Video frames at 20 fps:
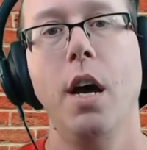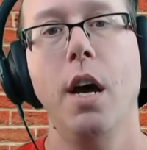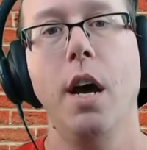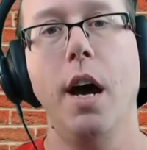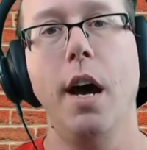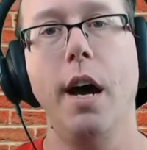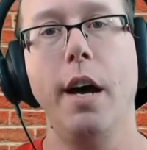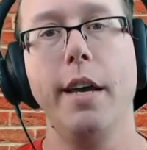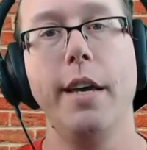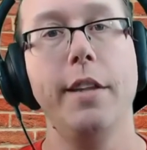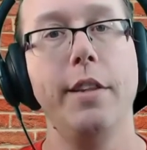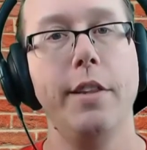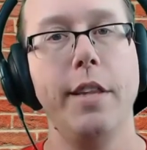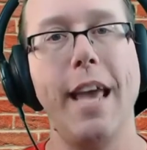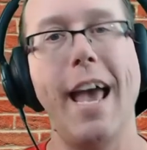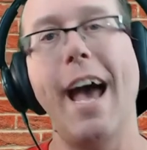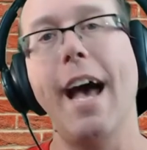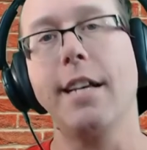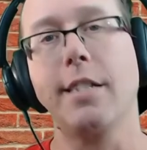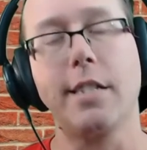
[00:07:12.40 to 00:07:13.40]
Uh, in the
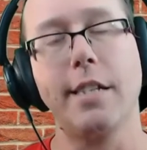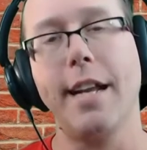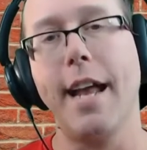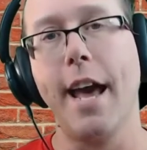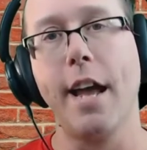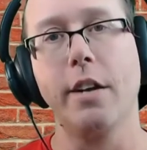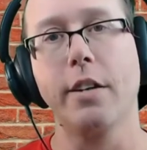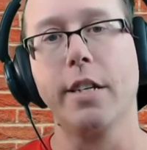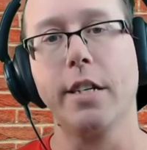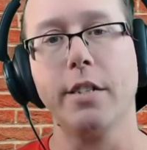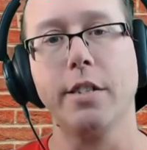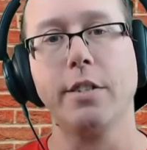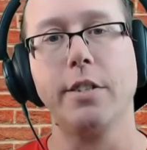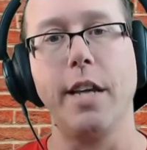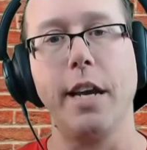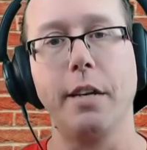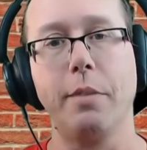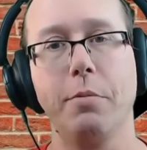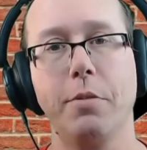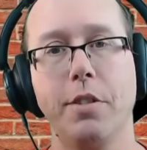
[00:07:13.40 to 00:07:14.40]
Ask an Anarchist
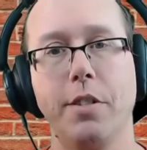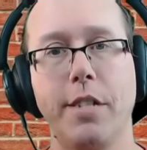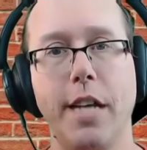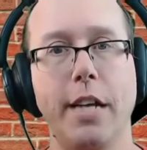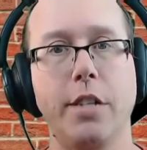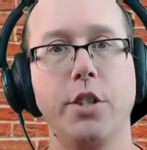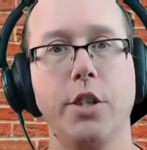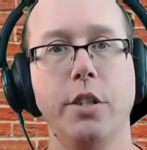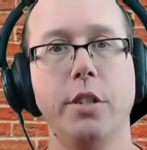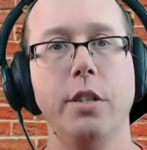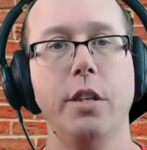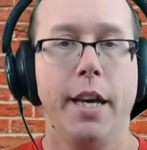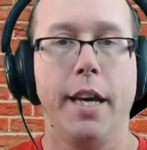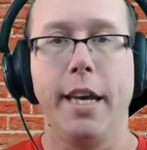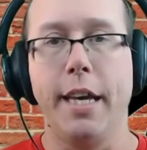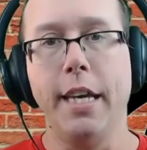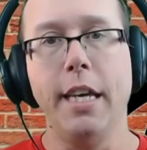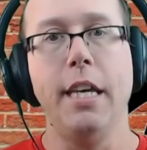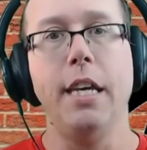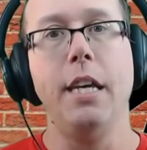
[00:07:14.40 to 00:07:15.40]
sec- section,
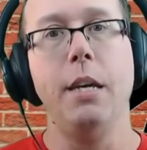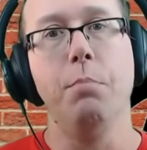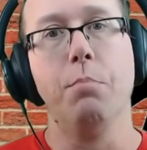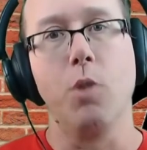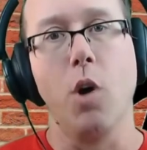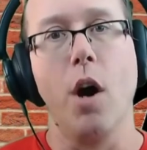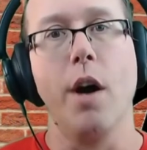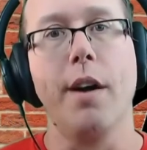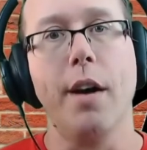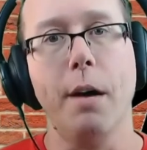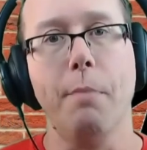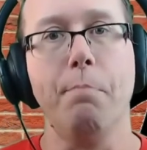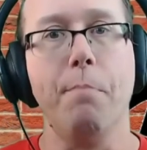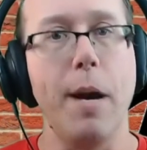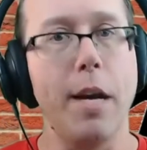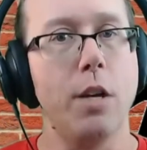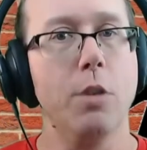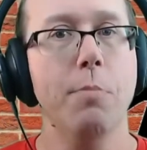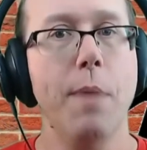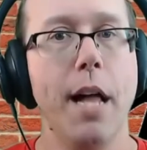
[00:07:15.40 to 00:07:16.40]
he brought up
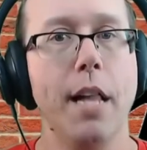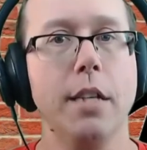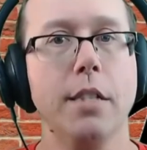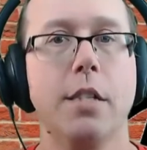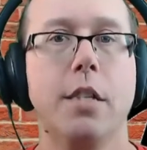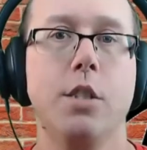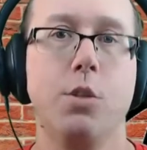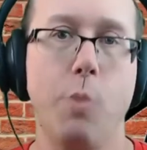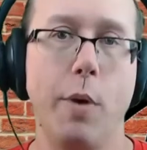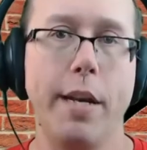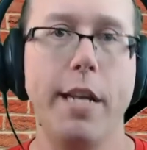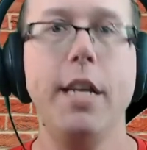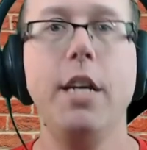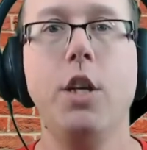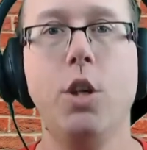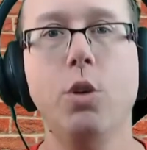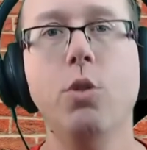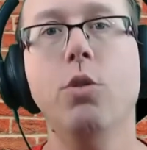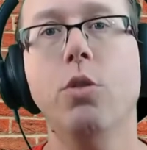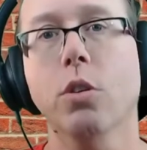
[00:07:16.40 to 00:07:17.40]
Michael Malice because when he
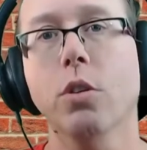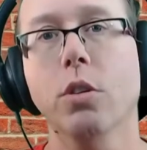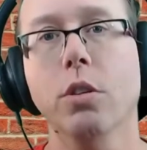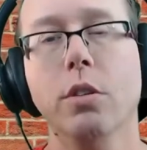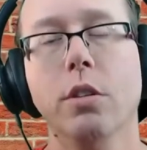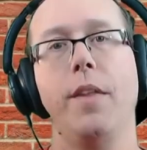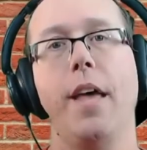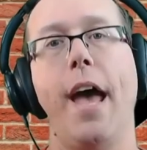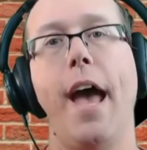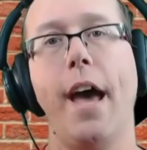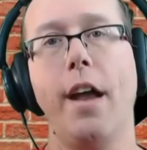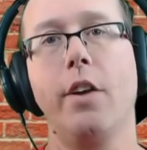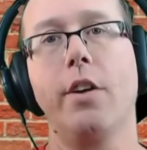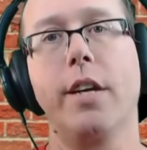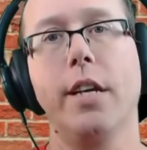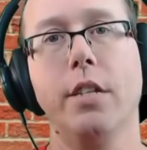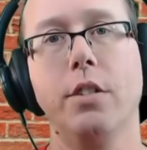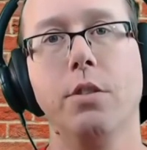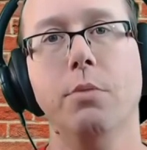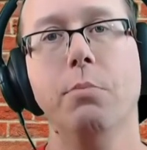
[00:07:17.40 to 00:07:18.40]
Googled
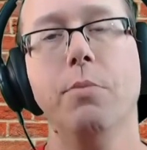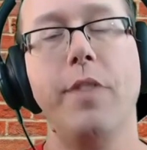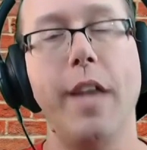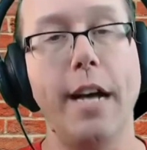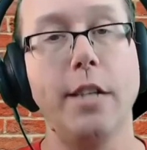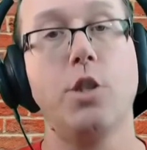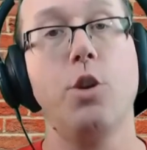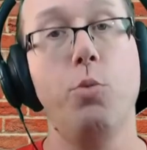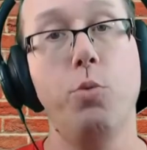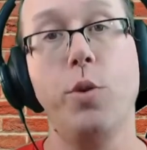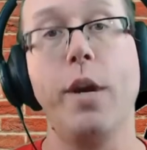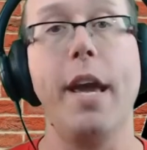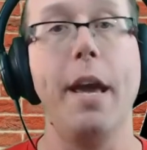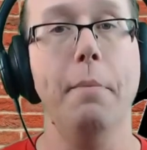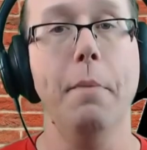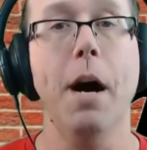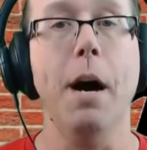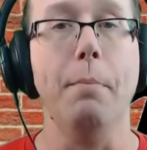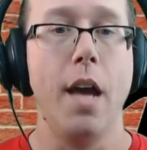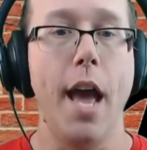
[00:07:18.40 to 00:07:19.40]
anarchism, that's who
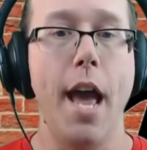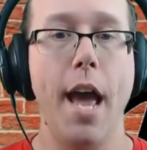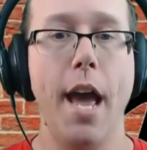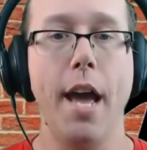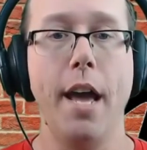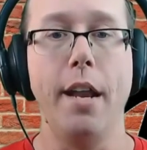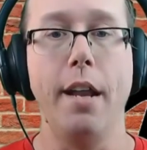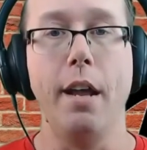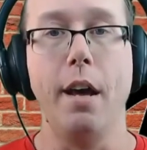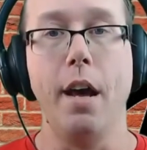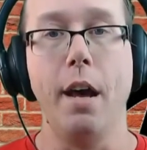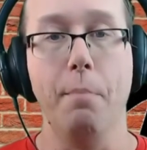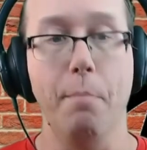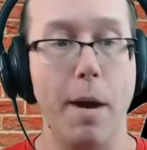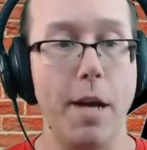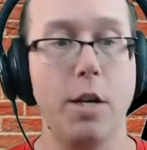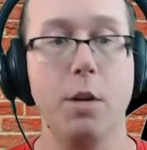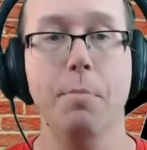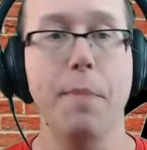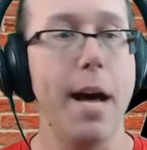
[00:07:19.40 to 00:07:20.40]
came up. And
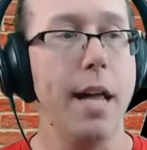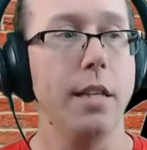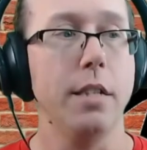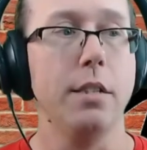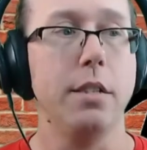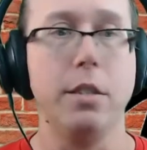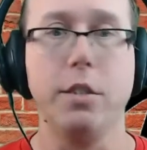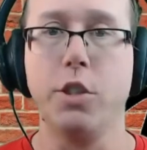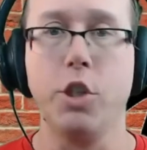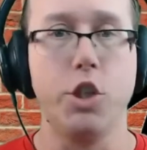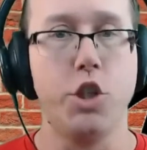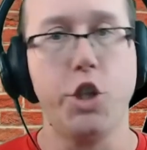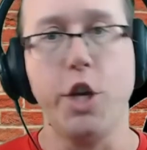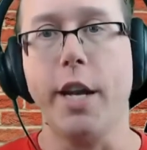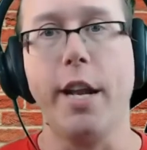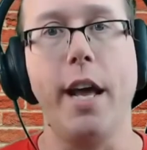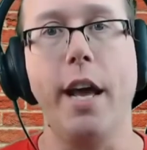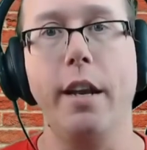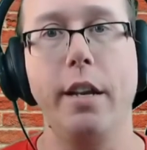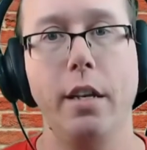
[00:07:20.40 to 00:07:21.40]
Michael Malice is a
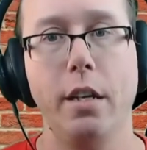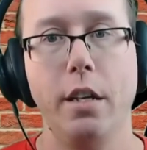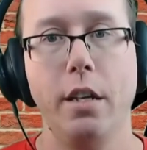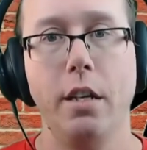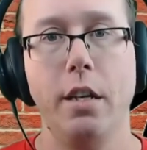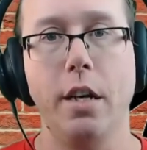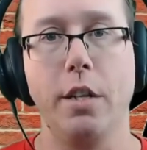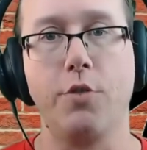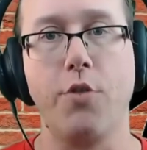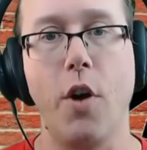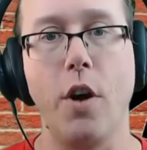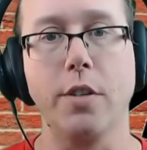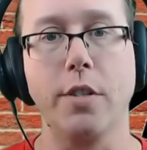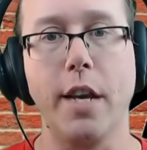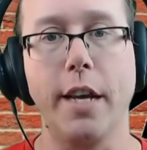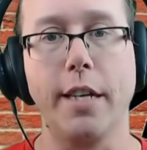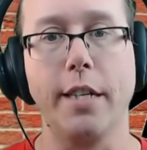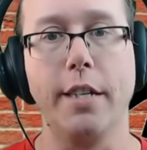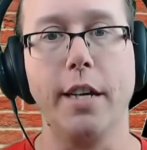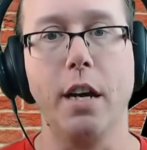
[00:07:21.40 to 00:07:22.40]
shithead, as far as
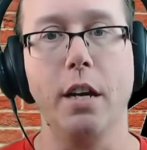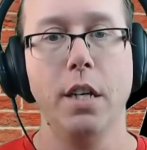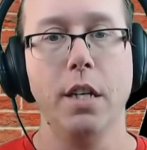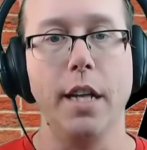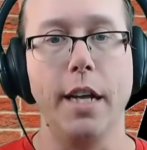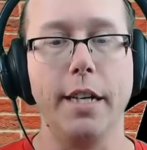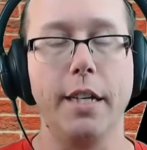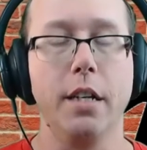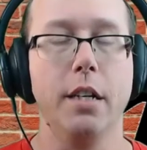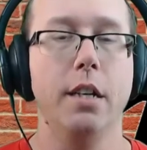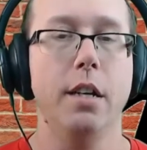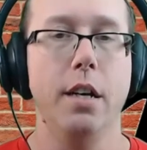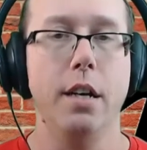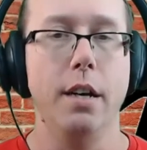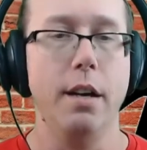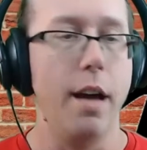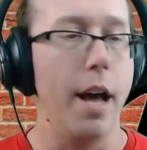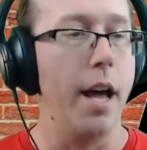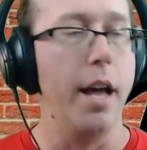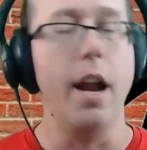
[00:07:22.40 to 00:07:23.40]
I could tell. Like,
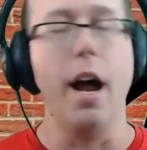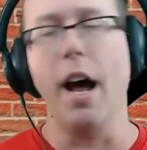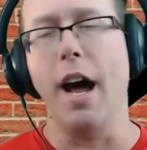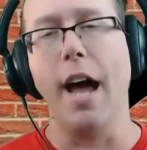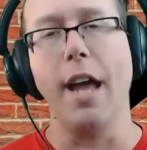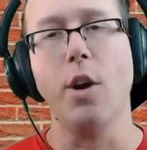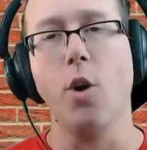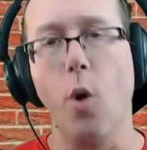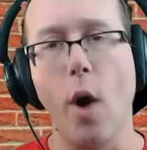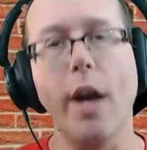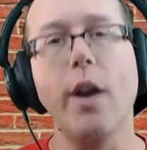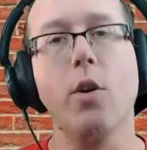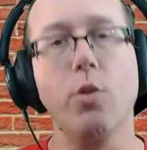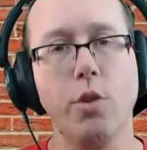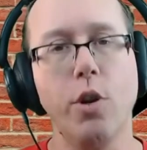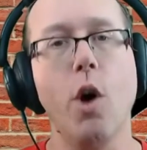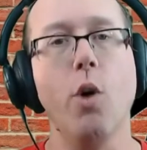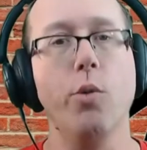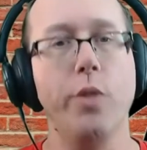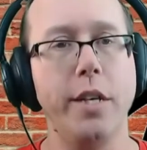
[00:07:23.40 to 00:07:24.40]
I know I don't
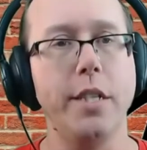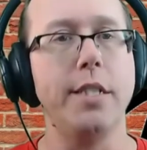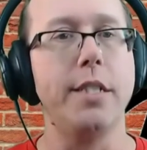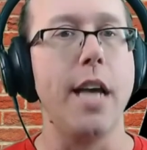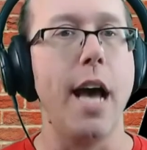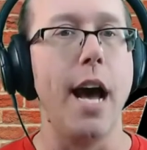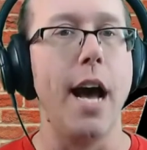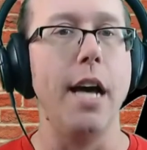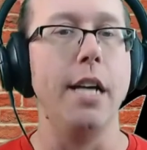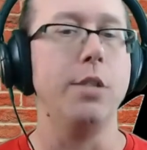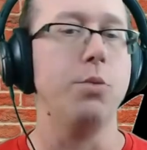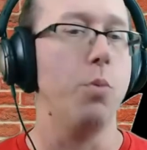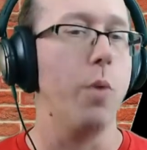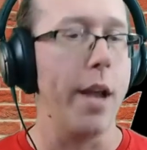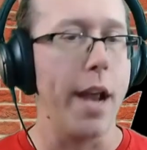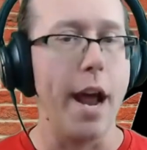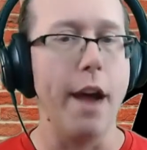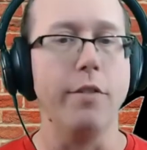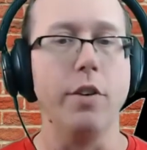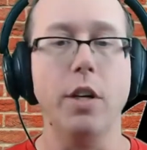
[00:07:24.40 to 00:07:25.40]
know these guys,
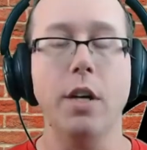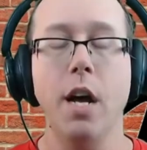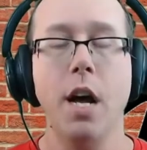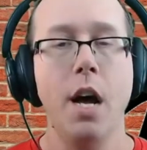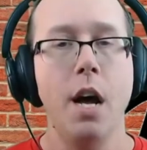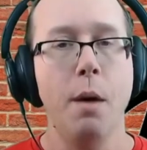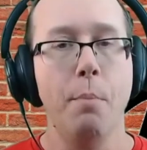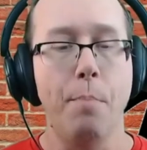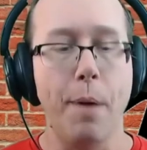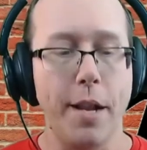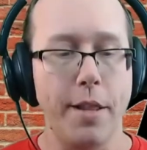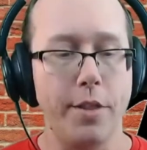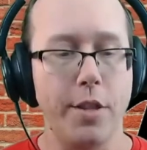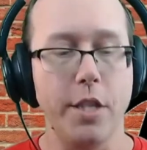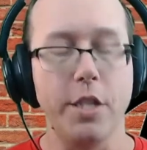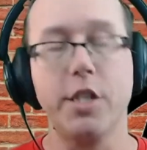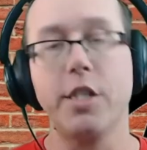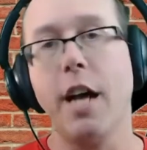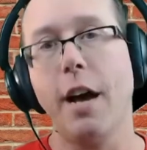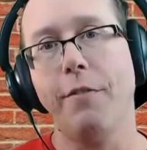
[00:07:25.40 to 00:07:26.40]
whatever, but the
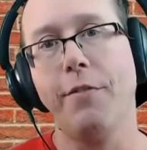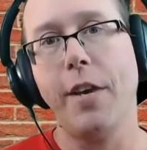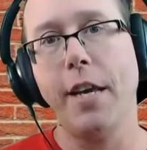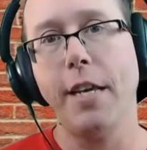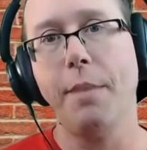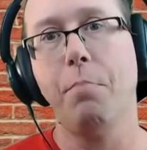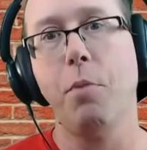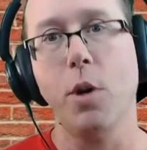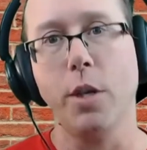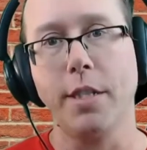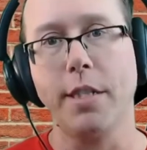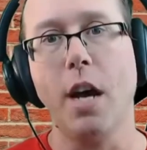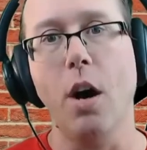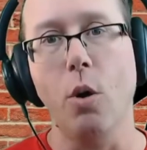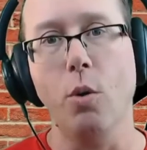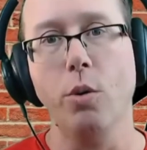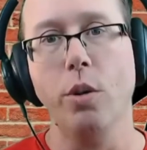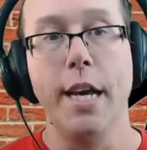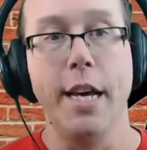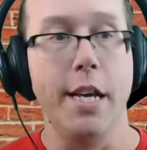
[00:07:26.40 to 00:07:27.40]
stuff he puts
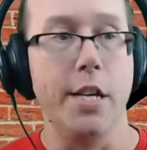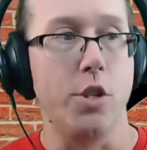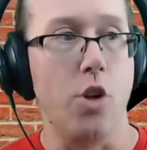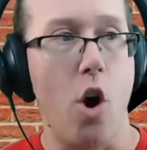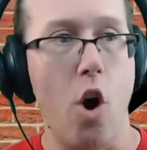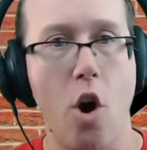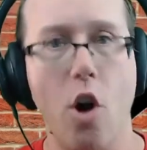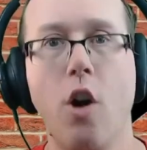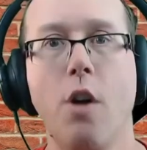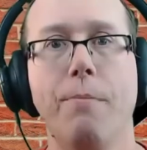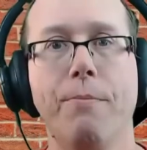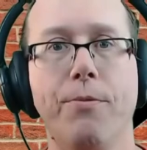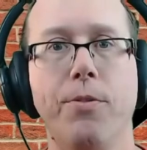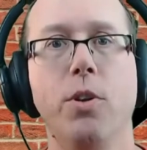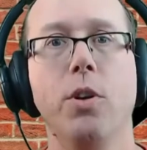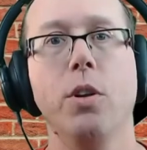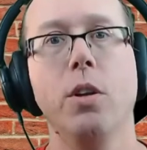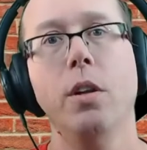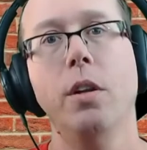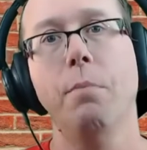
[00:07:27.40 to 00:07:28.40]
out is
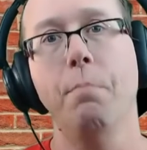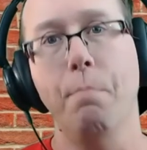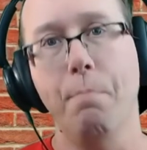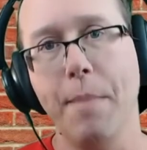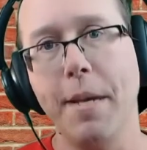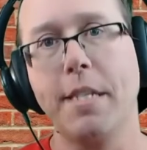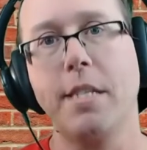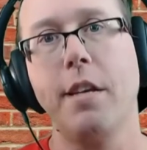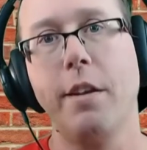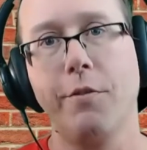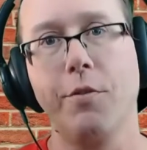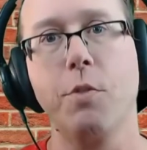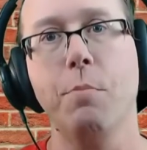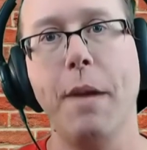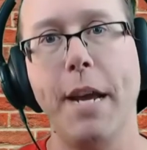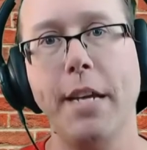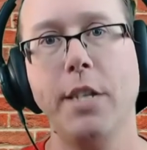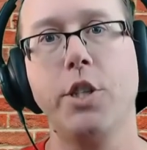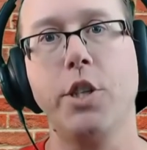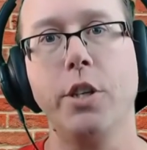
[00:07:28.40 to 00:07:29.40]
harmful
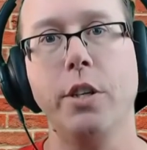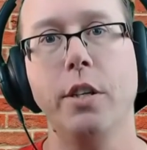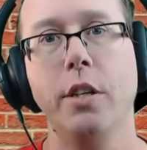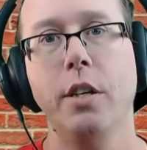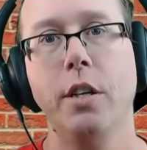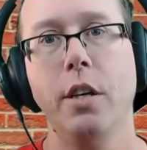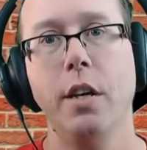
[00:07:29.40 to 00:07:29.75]
misinformation.